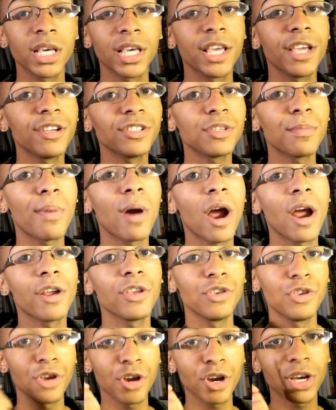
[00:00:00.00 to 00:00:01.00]
Here's a
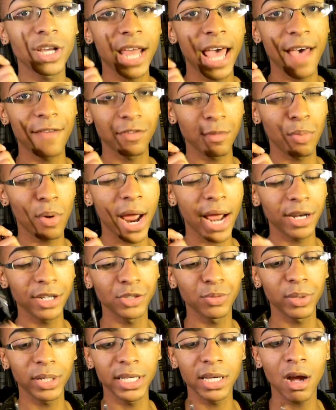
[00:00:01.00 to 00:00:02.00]
part you're gonna have to
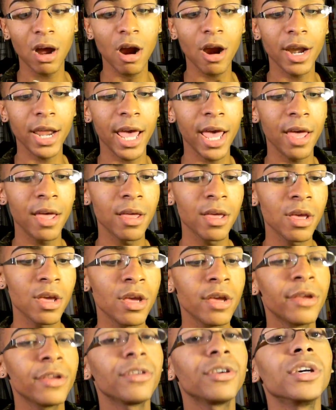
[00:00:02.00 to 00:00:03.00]
practice really hard at.
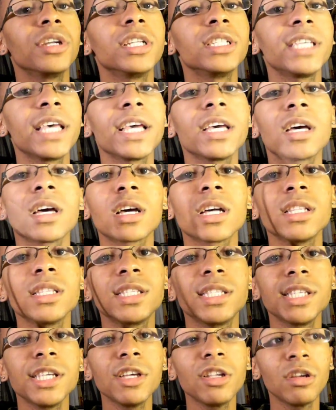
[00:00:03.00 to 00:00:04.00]
You're gonna take a
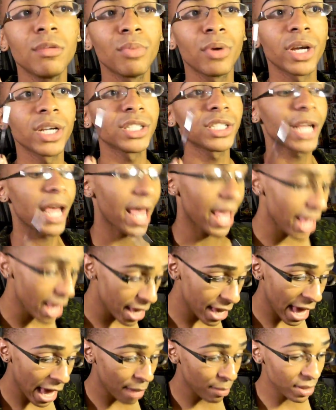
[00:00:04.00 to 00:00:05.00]
concealer brush.
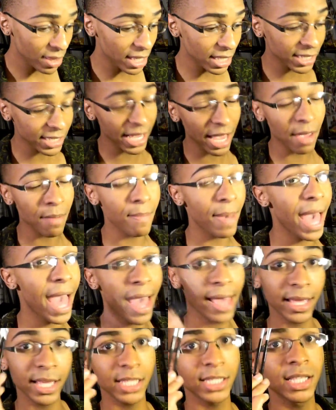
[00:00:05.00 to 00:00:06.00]
It came in the same
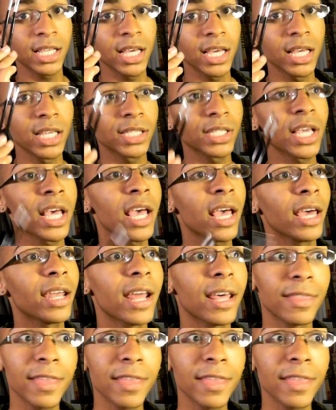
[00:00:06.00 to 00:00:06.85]
pack as this, and I